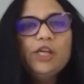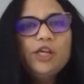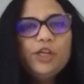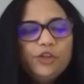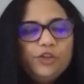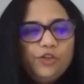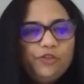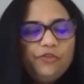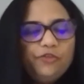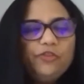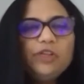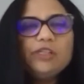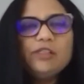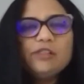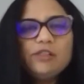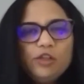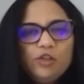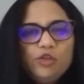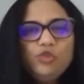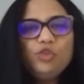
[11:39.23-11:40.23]
different
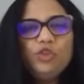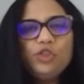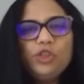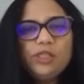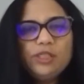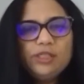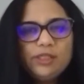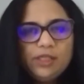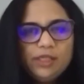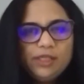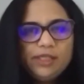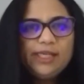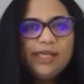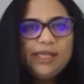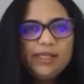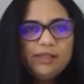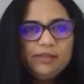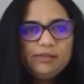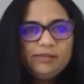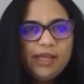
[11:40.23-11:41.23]
solutions in
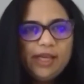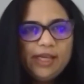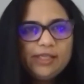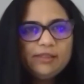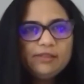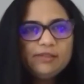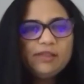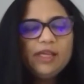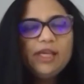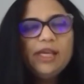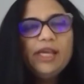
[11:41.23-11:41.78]
data science.